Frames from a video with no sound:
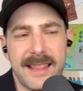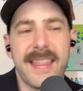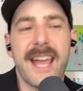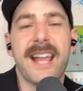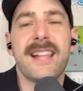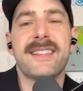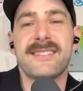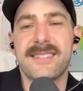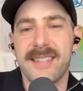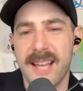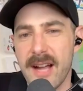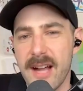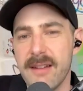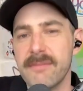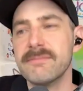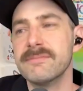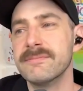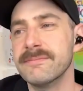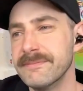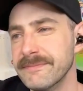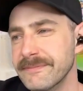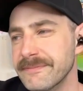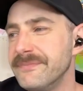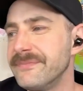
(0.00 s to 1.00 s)
that's it.
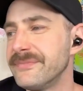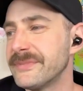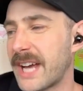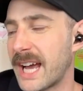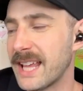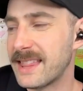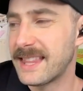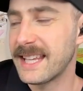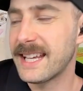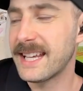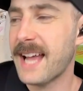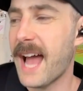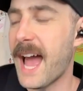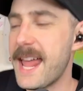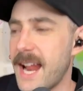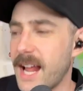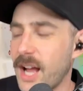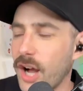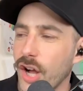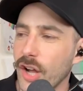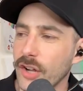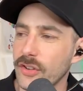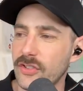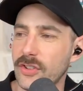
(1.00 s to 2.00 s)

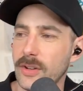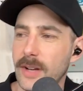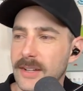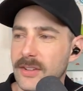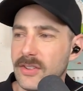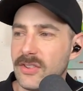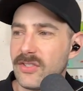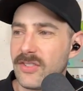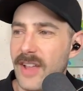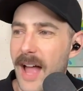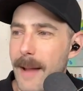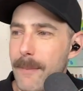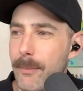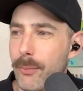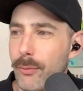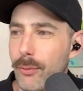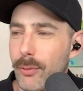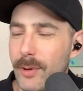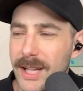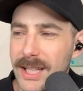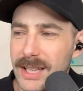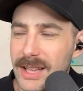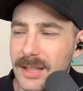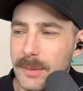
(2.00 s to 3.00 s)
I stopped
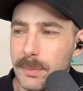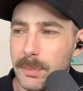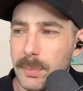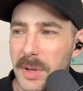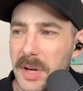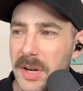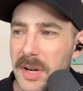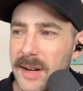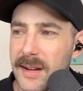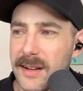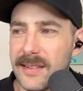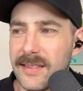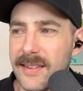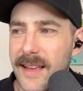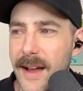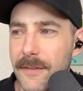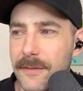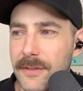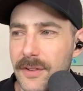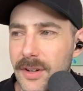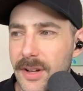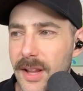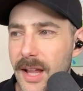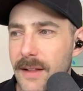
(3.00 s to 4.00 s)
reading the books
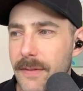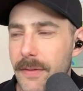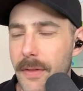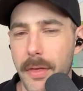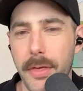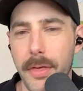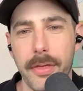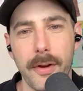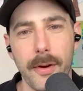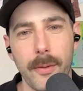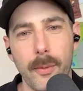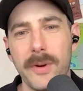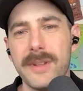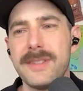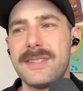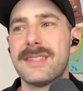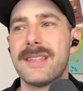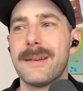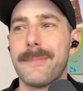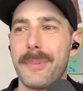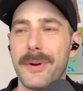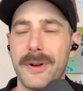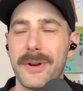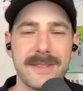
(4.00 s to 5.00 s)
after like the third. Once
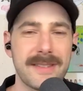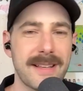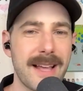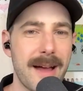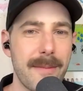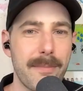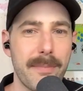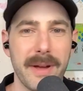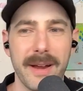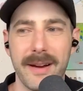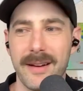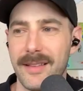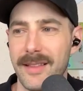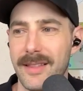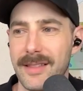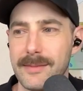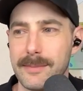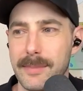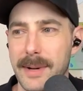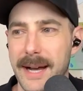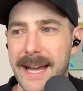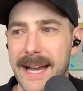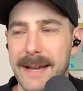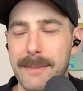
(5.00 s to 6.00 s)
the books got bigger than the
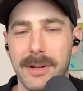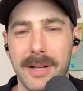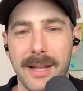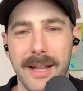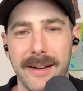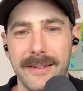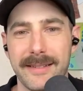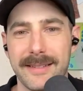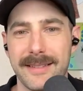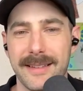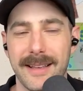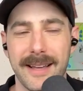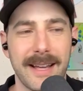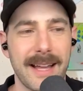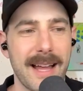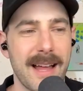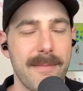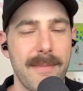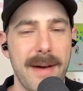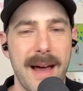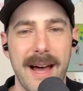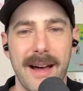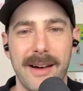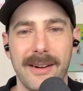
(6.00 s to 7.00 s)
Bible, I was like,
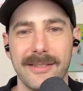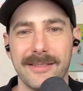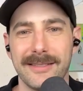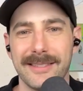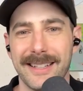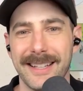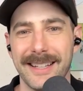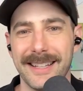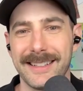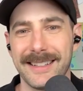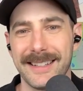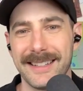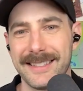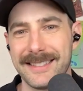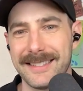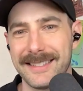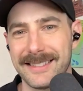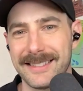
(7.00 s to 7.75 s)
"I'm out. Like, this